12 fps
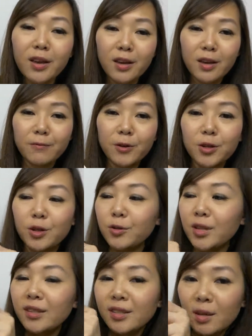If you're
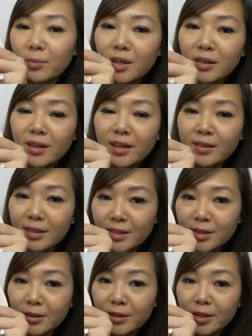using something like
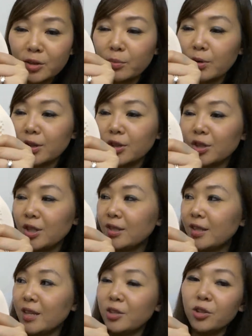this to clean your brushes
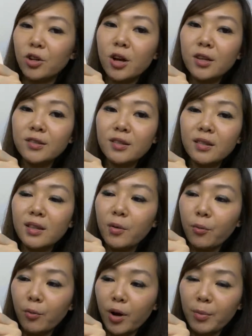and you're constantly
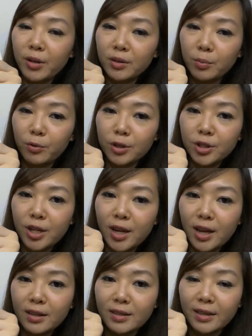rubbing the brush
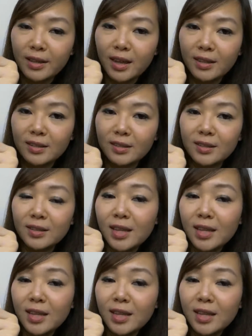head against this